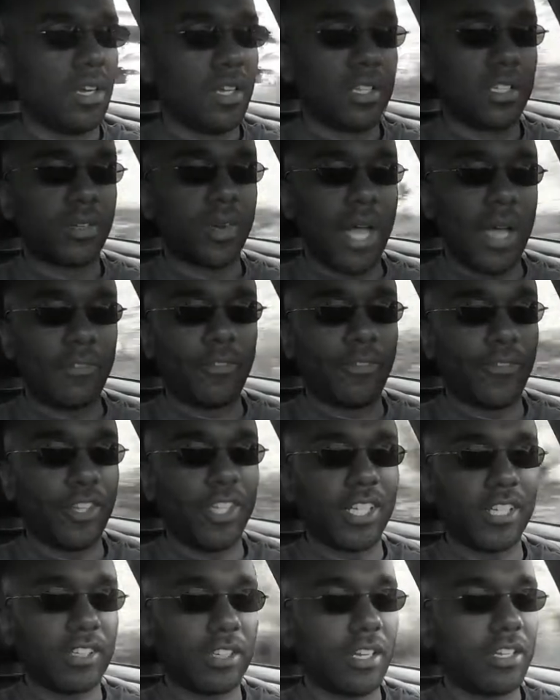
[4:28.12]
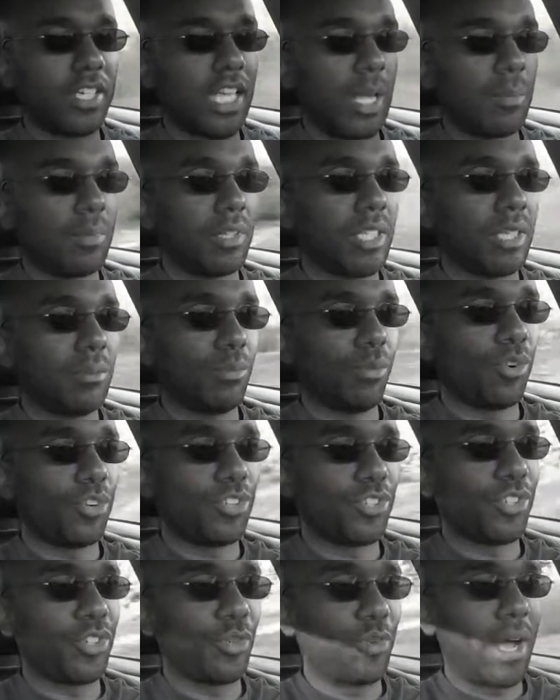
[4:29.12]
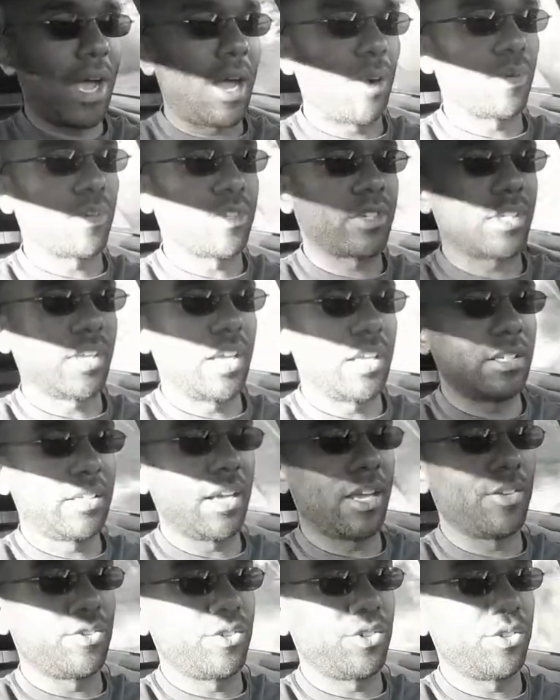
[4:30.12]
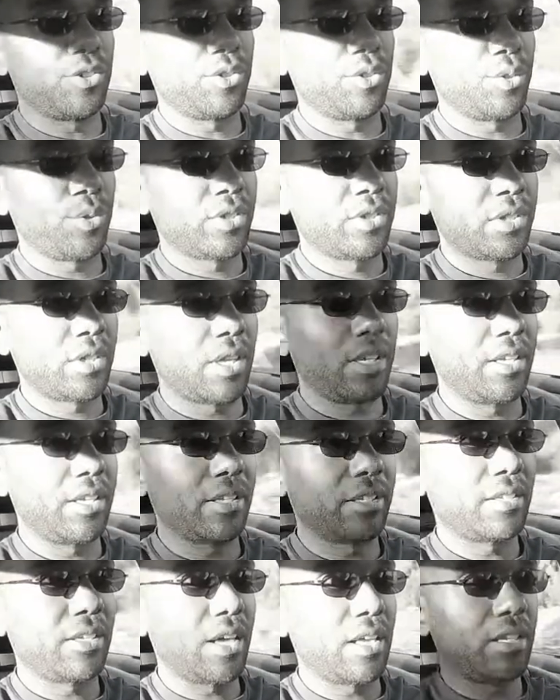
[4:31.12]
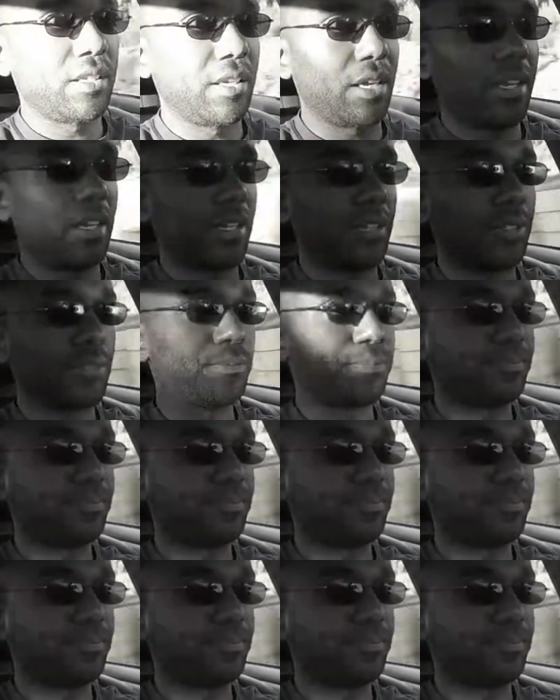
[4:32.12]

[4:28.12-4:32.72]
So I have a feeling it's going to take me a little more than 2 hours to get down to sunny San Diego.